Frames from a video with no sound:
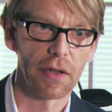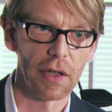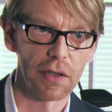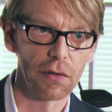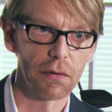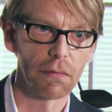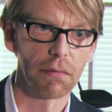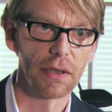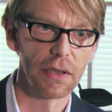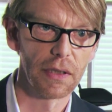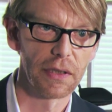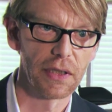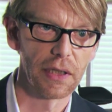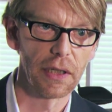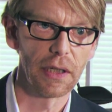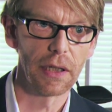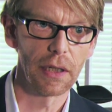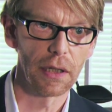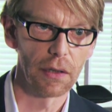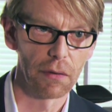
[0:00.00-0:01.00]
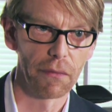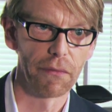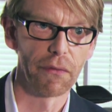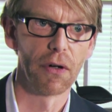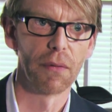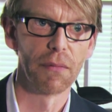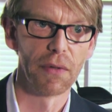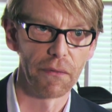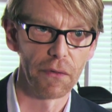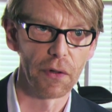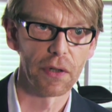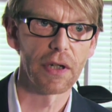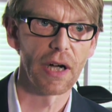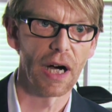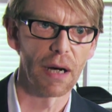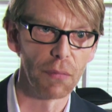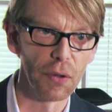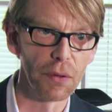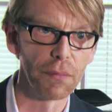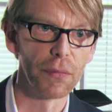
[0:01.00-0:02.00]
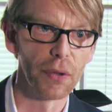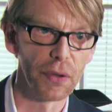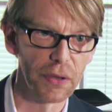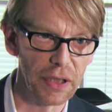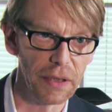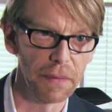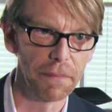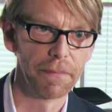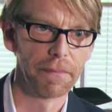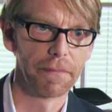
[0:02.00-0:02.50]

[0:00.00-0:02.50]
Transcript: that you will see in the form of the carbon body.